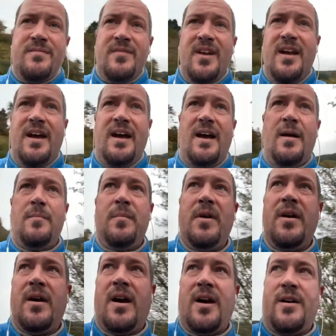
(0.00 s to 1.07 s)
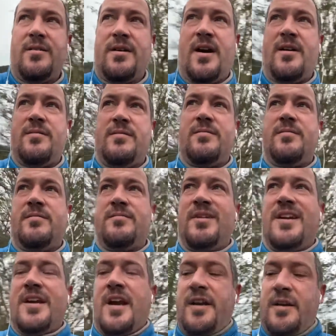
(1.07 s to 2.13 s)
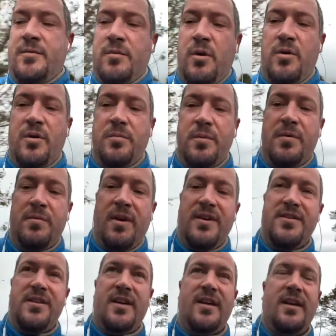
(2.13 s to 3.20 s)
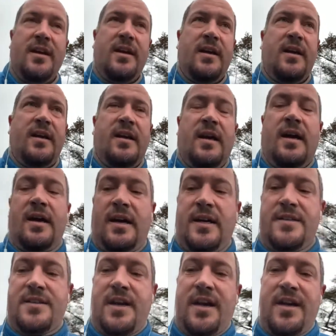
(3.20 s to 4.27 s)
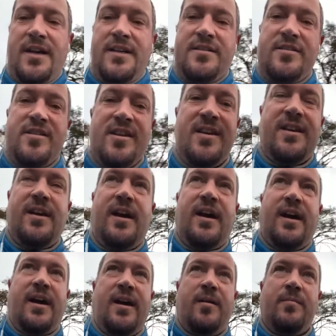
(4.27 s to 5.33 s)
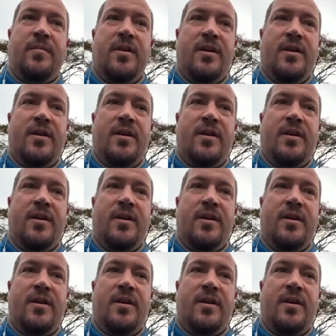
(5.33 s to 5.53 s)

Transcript: are really getting eroded with rising tides. If